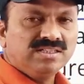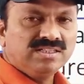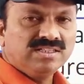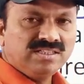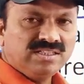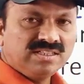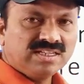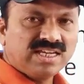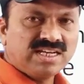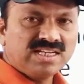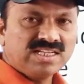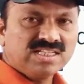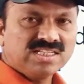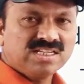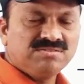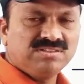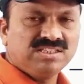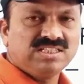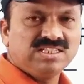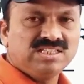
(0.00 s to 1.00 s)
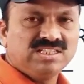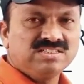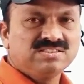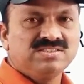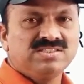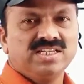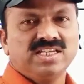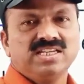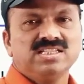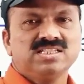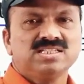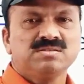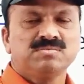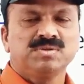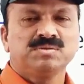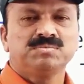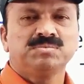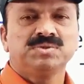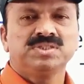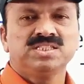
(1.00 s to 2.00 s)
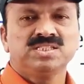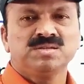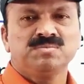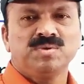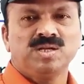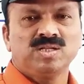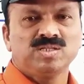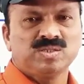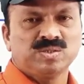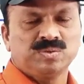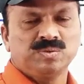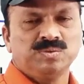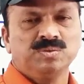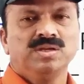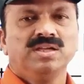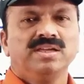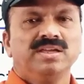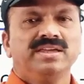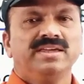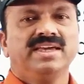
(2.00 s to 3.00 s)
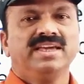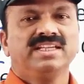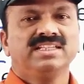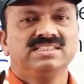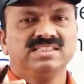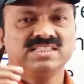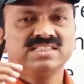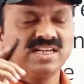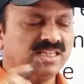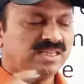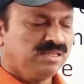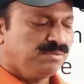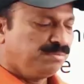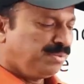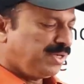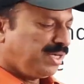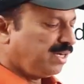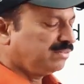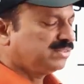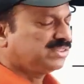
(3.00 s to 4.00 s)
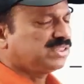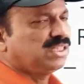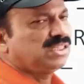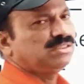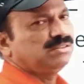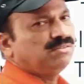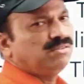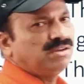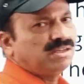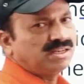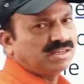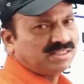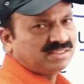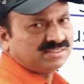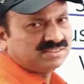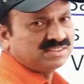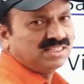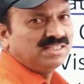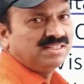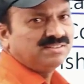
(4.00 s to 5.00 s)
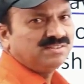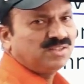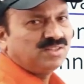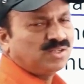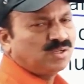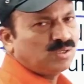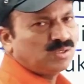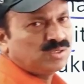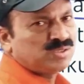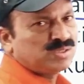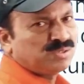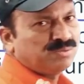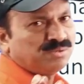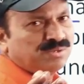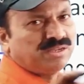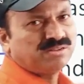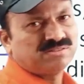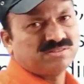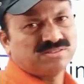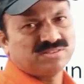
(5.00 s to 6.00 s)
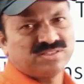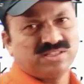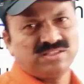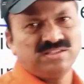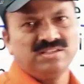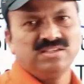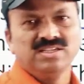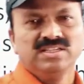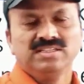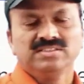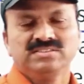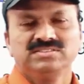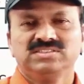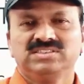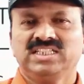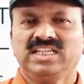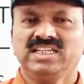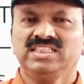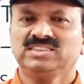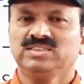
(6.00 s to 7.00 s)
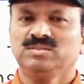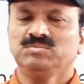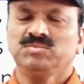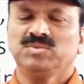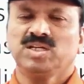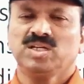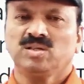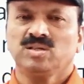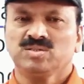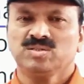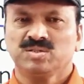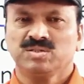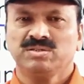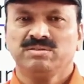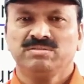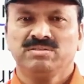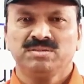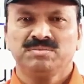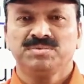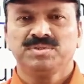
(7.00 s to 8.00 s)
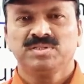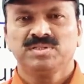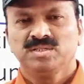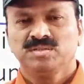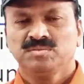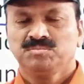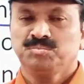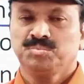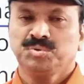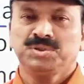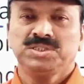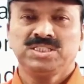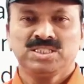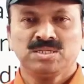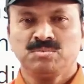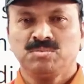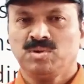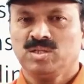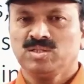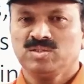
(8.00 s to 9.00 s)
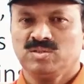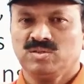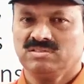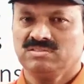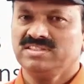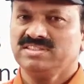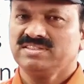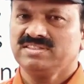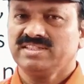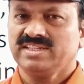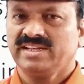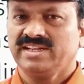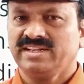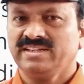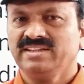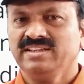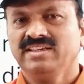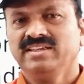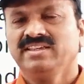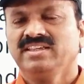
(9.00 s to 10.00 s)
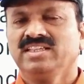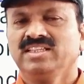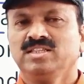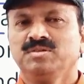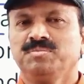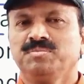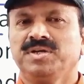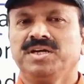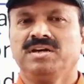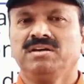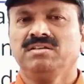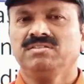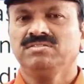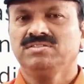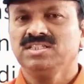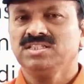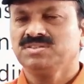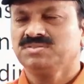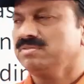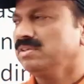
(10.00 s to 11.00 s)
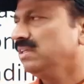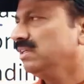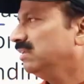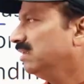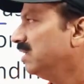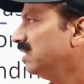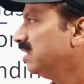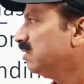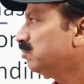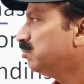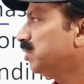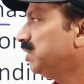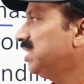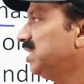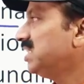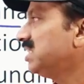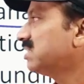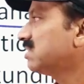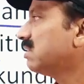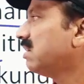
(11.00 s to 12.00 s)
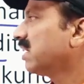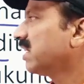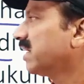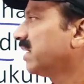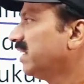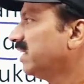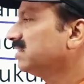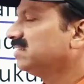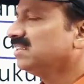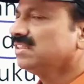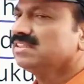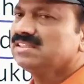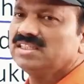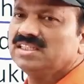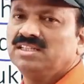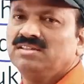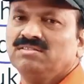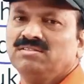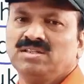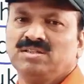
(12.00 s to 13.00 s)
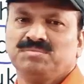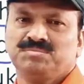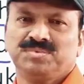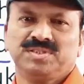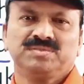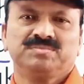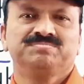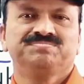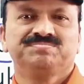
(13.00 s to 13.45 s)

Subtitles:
In connection with this, Jainism and Buddhism also existed in the period of Shatavahanas. That also we have to see. Jainism that also developed, Buddhism also existed in the period of this one. Buddhist architecture that developed.